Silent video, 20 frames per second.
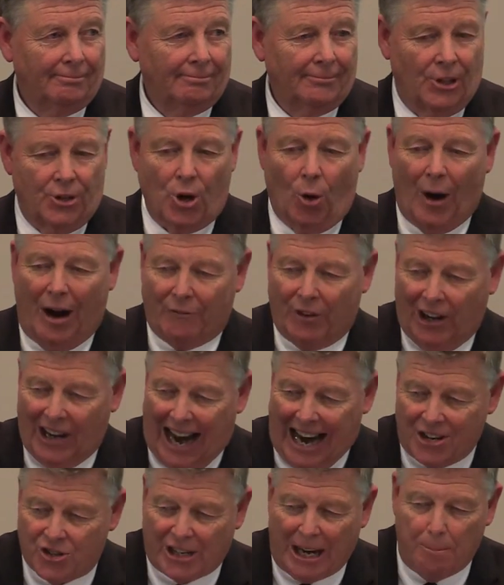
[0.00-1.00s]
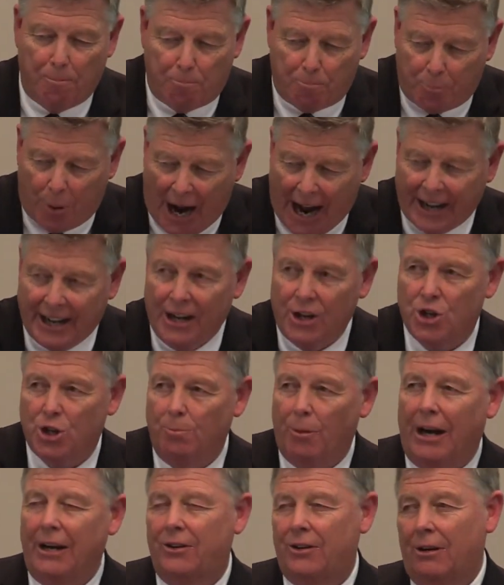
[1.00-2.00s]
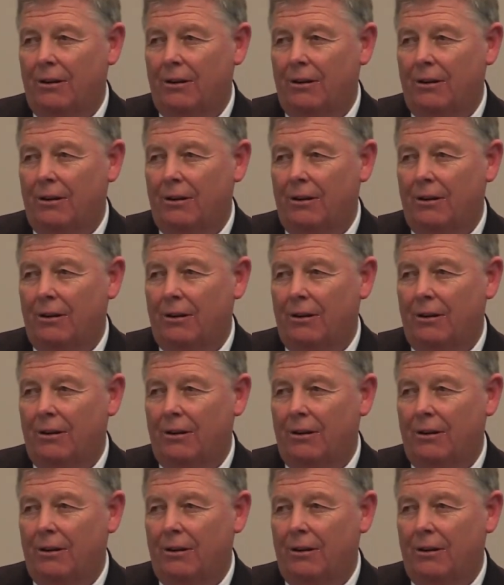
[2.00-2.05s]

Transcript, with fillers: and no everlasting punishment.